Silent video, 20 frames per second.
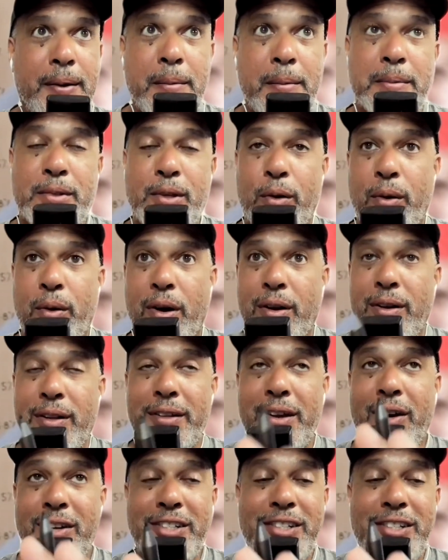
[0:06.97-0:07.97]
So
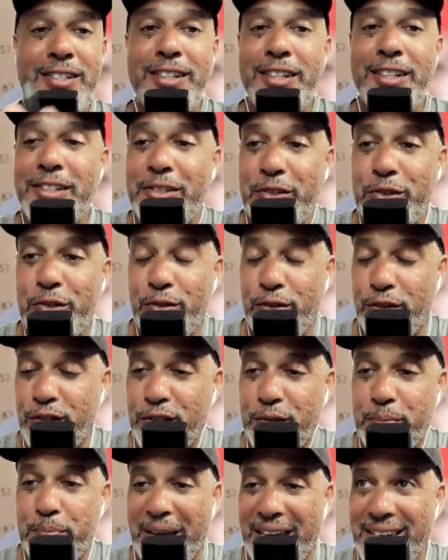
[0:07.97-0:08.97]
I just listened to the
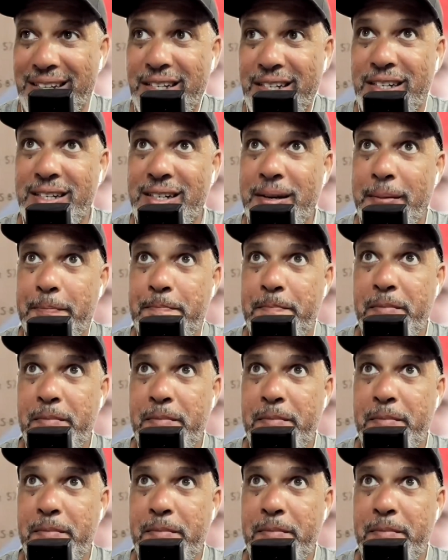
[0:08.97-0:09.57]
speech